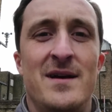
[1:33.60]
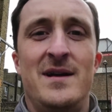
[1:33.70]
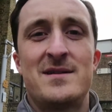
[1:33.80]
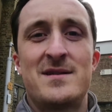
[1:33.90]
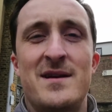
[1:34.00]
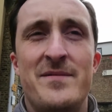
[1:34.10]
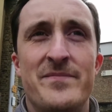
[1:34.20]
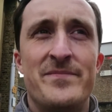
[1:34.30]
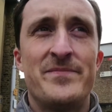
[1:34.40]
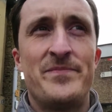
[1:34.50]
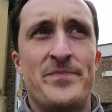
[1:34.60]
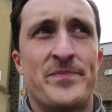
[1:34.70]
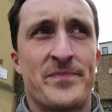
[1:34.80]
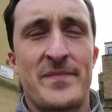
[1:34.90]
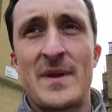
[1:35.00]
at, I can't
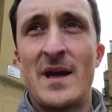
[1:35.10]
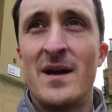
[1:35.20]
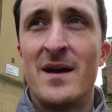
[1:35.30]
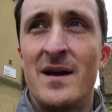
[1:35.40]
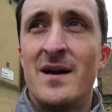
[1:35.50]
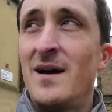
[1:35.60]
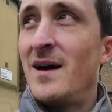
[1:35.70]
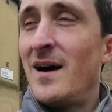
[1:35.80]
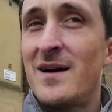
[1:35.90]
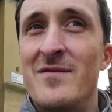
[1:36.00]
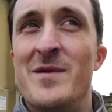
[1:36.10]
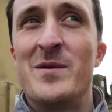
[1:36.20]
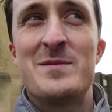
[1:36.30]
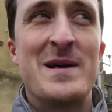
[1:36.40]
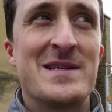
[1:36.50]
remember
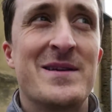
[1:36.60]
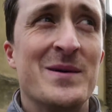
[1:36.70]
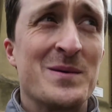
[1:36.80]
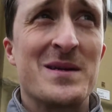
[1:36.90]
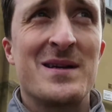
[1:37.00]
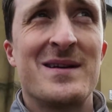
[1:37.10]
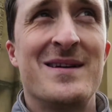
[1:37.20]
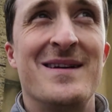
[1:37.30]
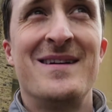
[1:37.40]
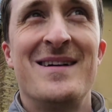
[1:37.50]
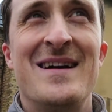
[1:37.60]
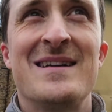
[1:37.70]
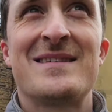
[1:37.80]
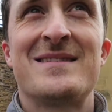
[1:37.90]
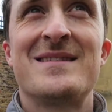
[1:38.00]
what this place is called,
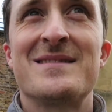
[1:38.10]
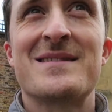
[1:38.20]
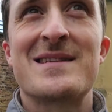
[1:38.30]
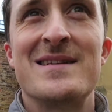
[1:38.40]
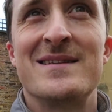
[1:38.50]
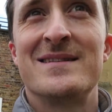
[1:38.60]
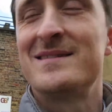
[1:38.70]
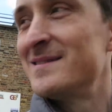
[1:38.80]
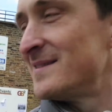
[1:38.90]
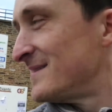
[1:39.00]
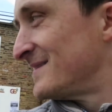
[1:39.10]
Dalston